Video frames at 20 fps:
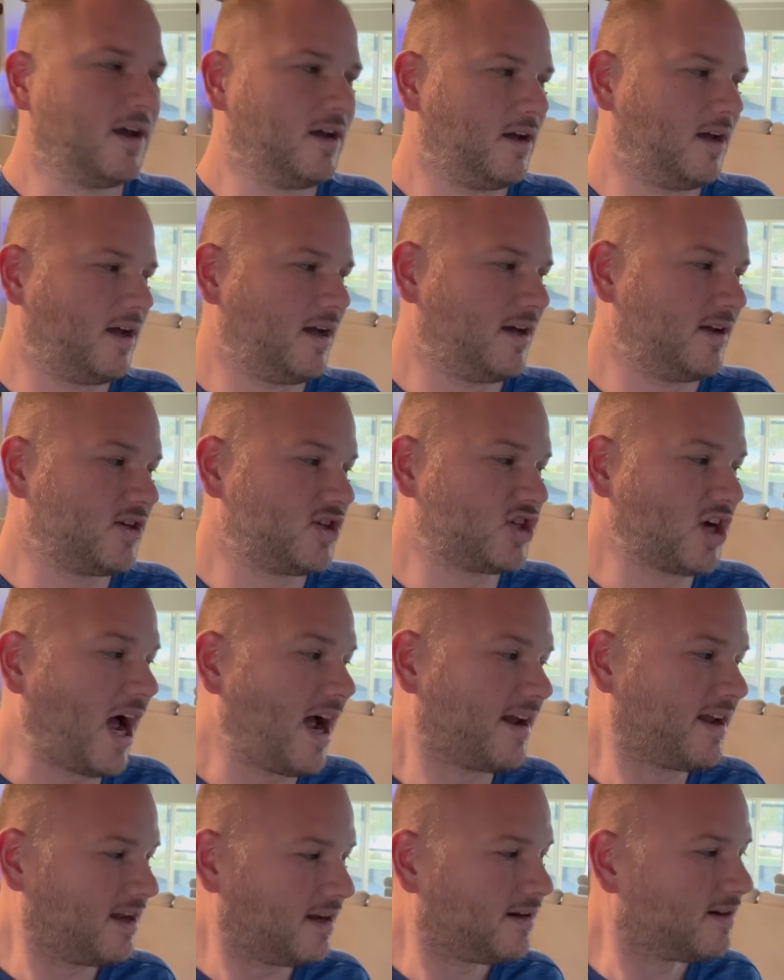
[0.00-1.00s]
uh,
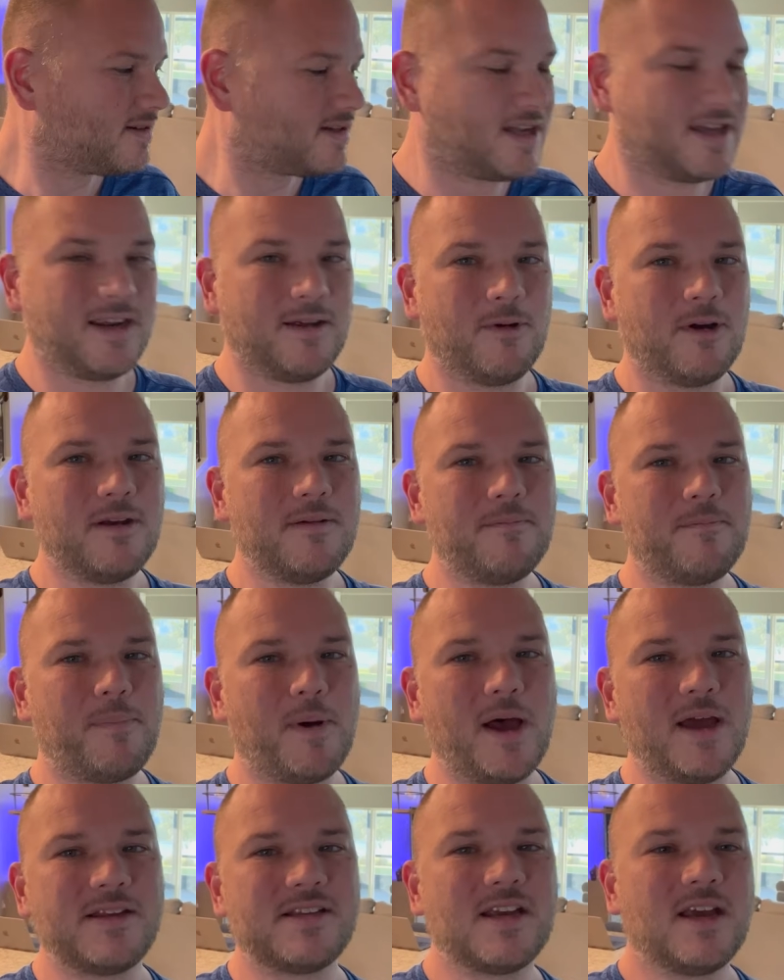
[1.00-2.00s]
shocking to anyone,
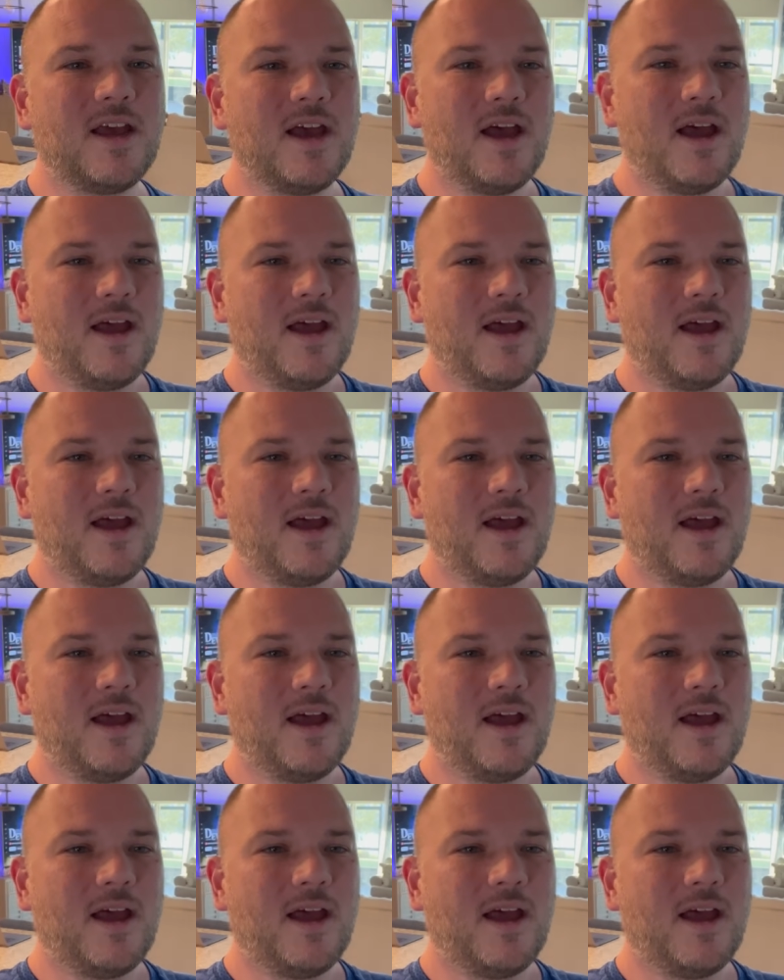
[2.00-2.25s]
but